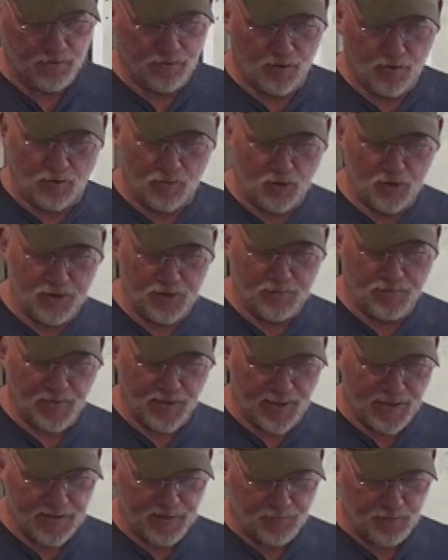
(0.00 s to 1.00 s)
almost
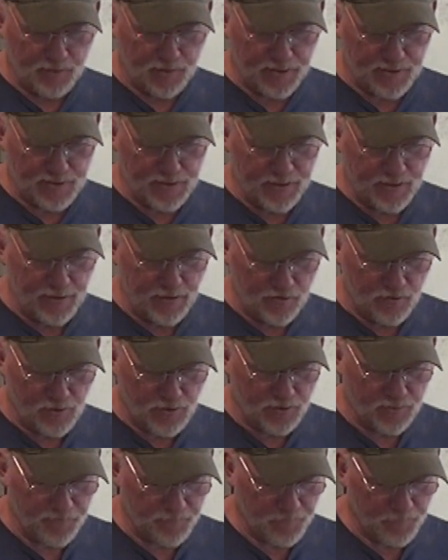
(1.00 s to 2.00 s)
impossible to see
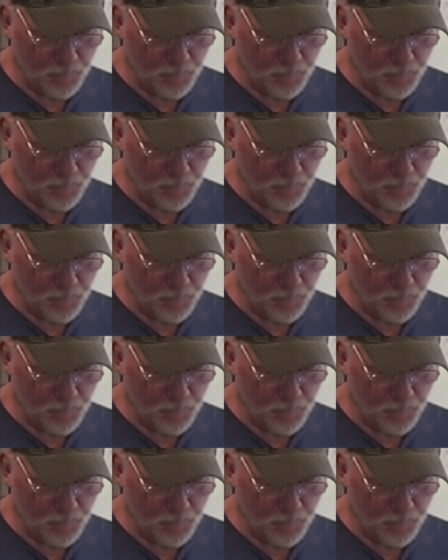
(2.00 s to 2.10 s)
those